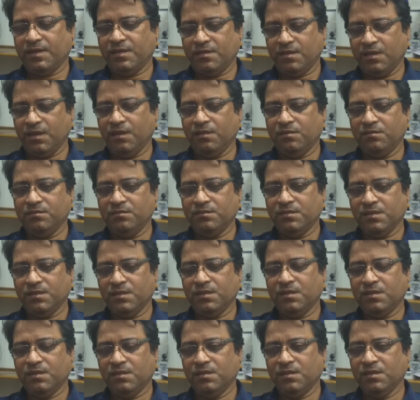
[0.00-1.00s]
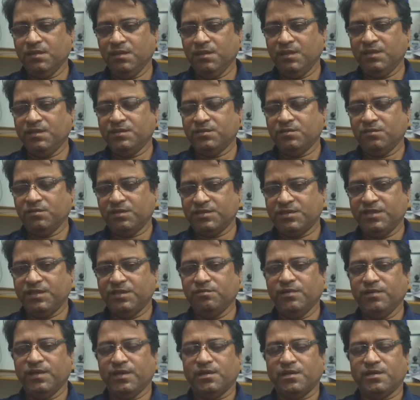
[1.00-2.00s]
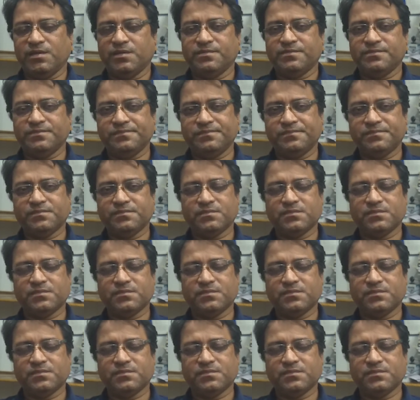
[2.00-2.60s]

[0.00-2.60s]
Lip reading: But now it is not scheduled.